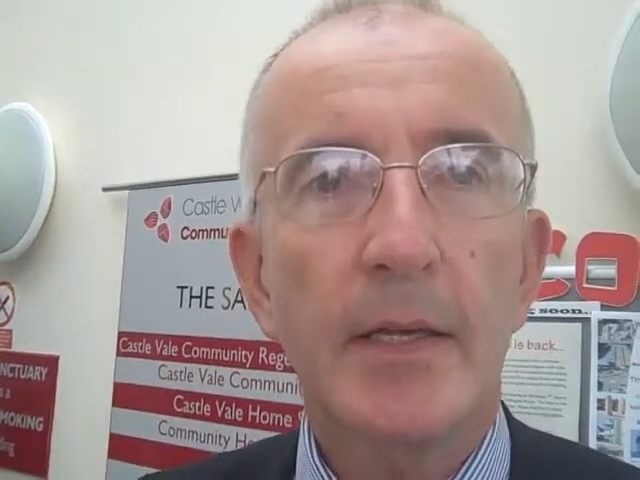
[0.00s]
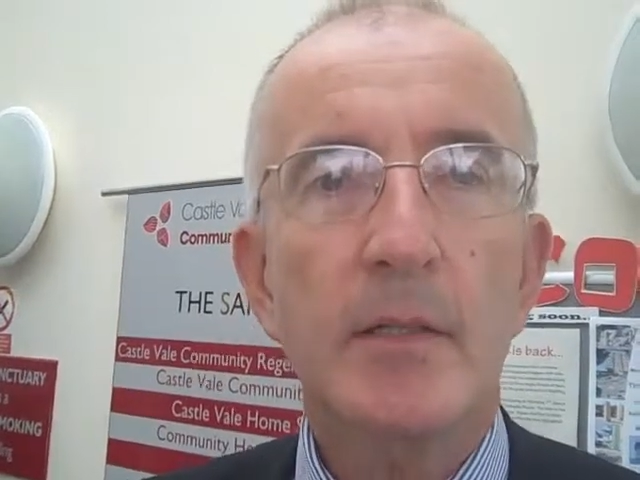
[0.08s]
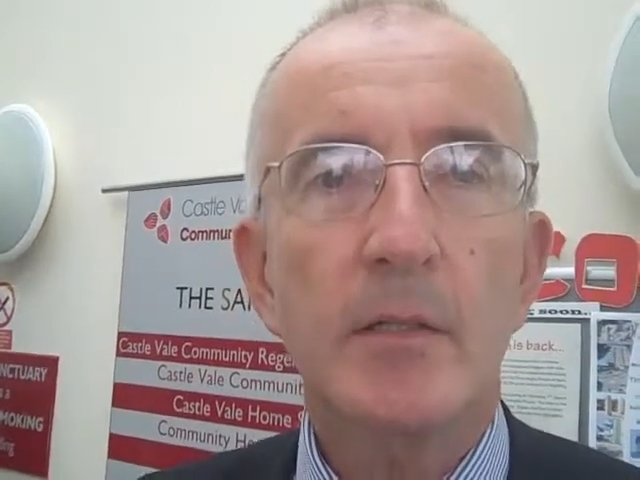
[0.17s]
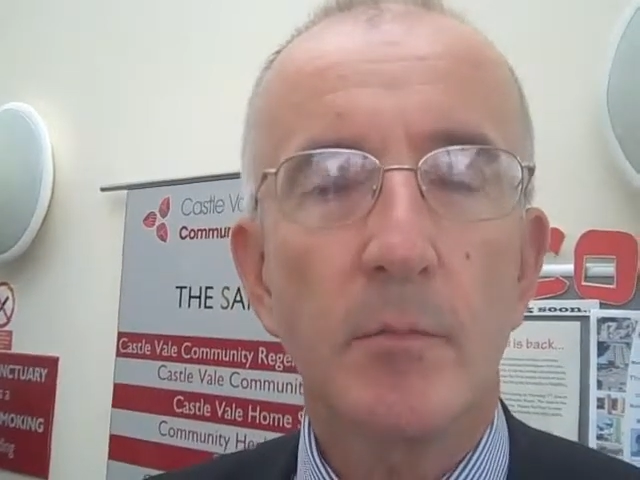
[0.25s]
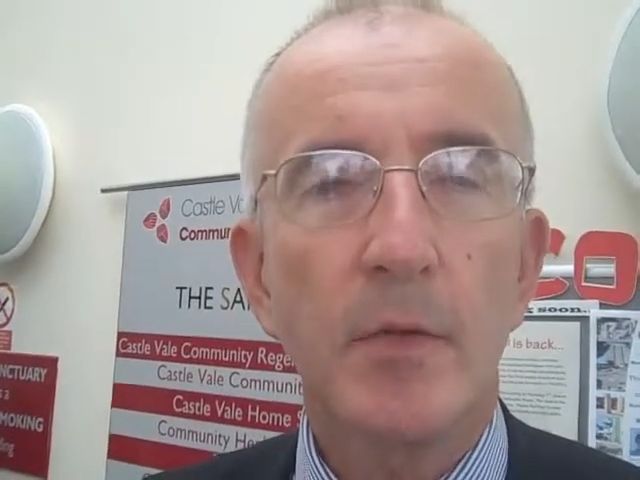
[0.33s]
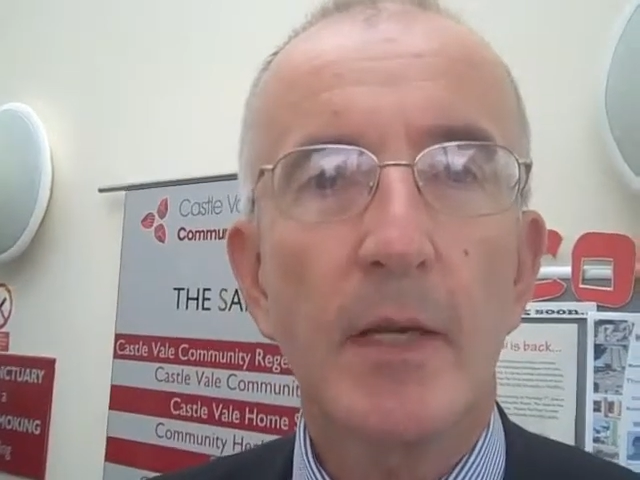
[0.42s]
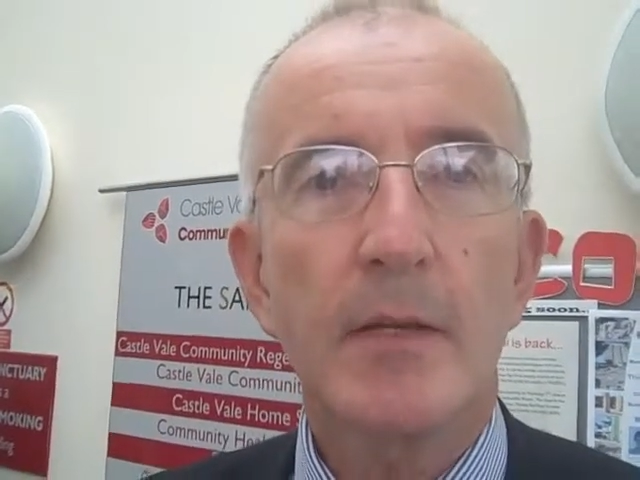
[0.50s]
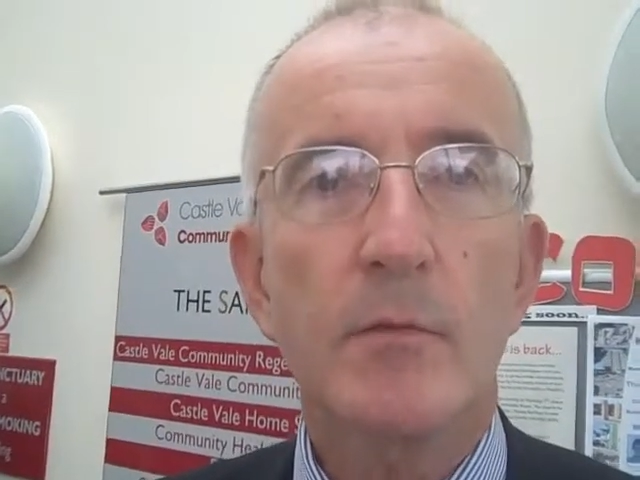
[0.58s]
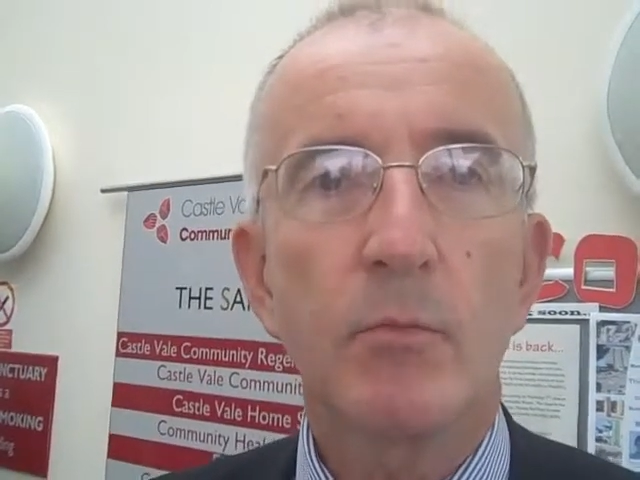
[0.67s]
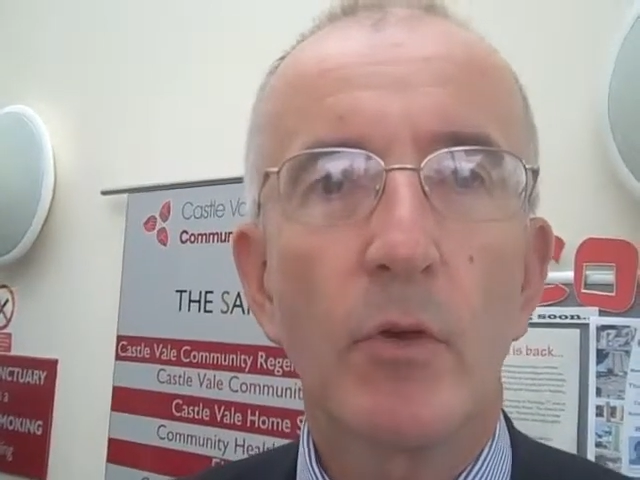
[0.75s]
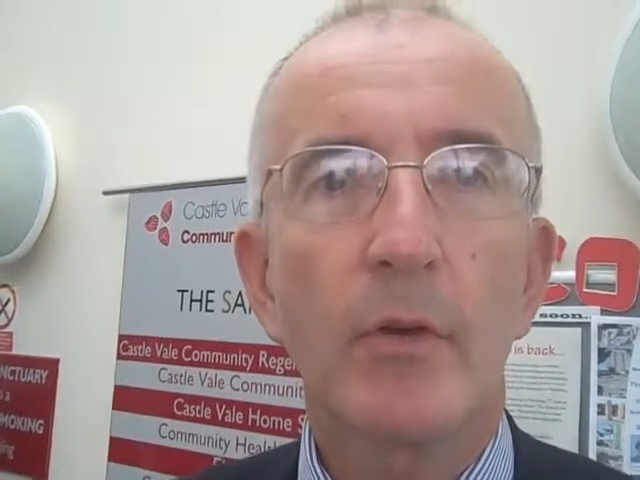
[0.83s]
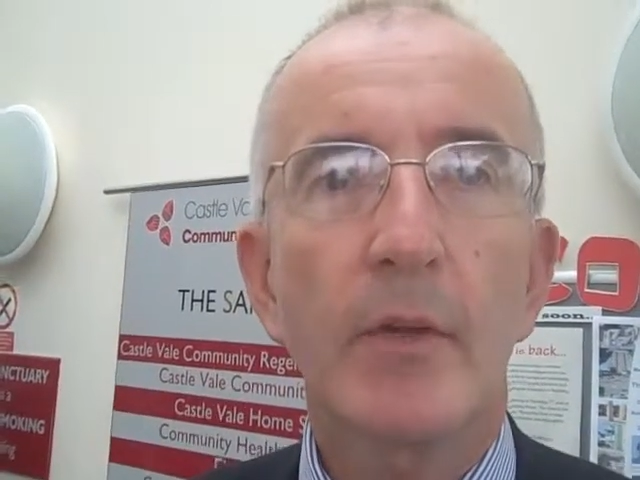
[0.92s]
and that to me
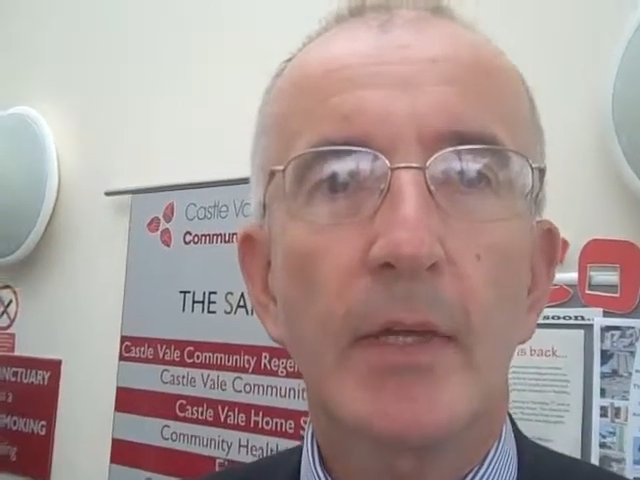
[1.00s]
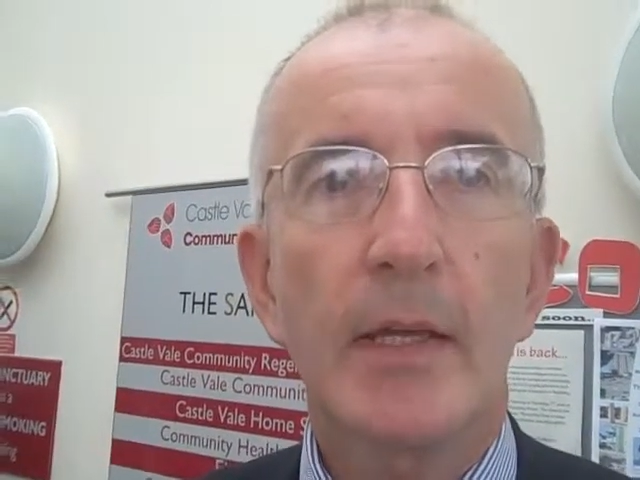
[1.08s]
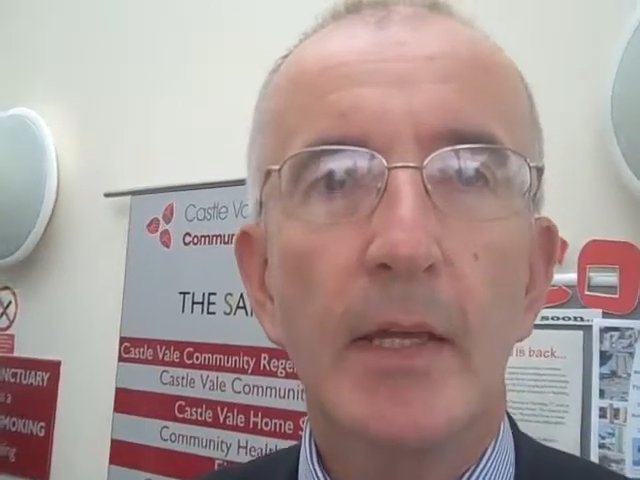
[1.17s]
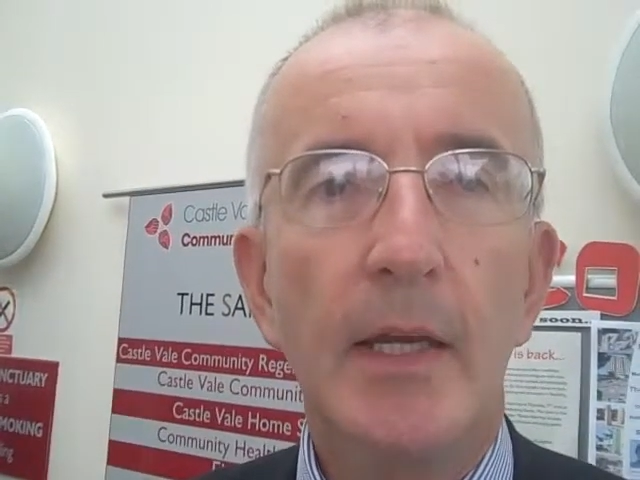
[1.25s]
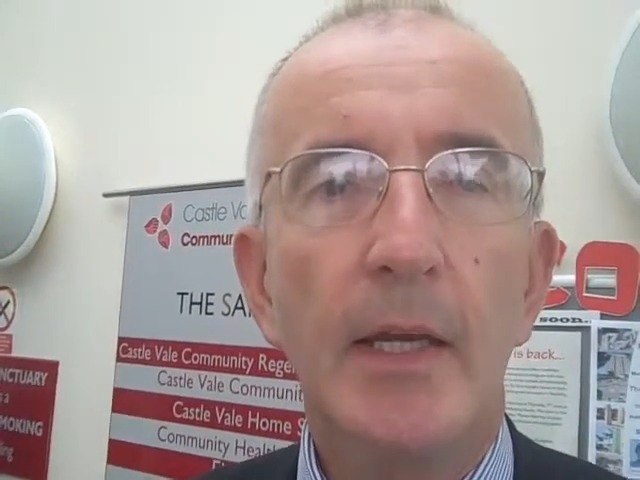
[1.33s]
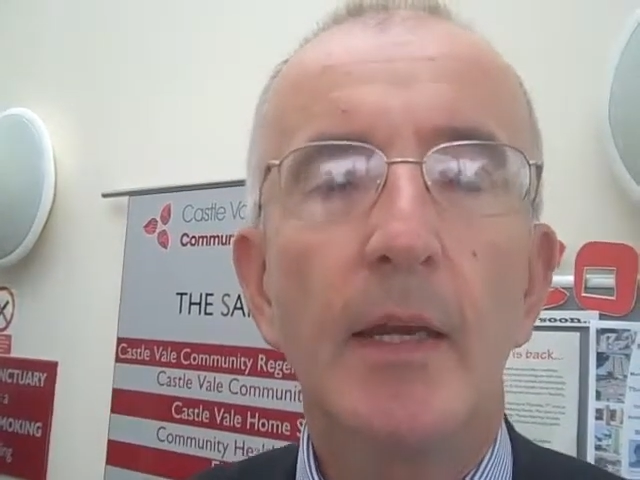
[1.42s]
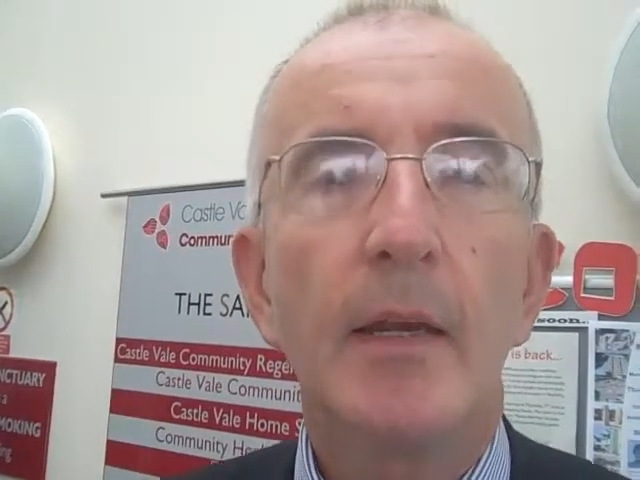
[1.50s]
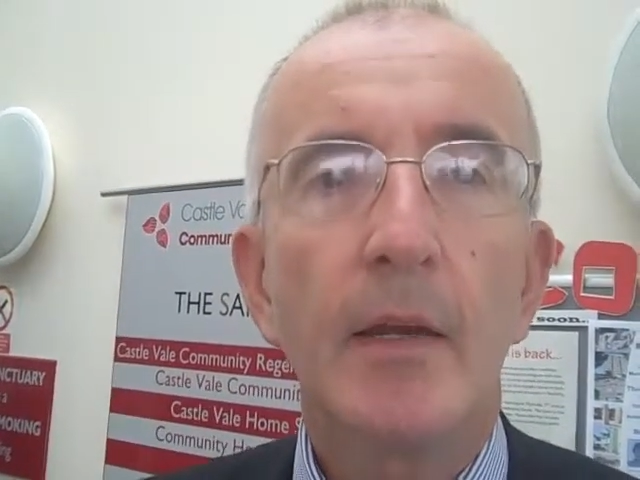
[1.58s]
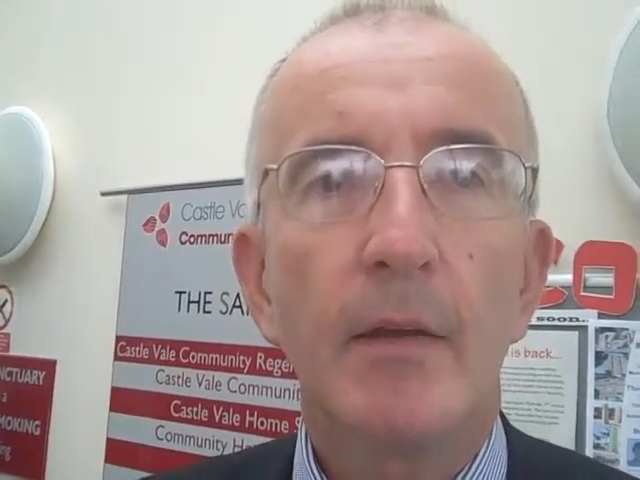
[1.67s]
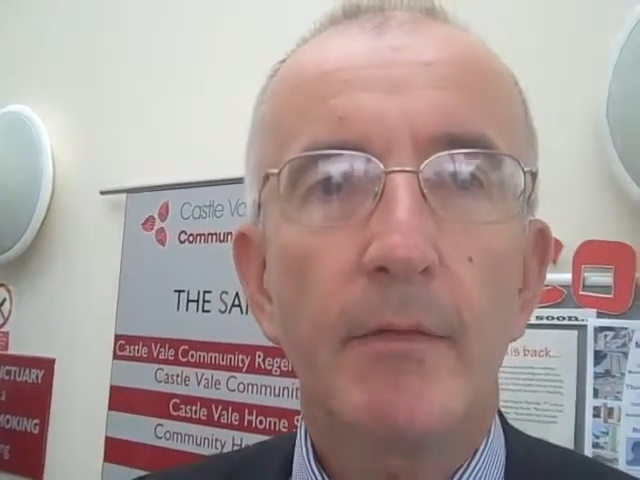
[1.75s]
is one of the key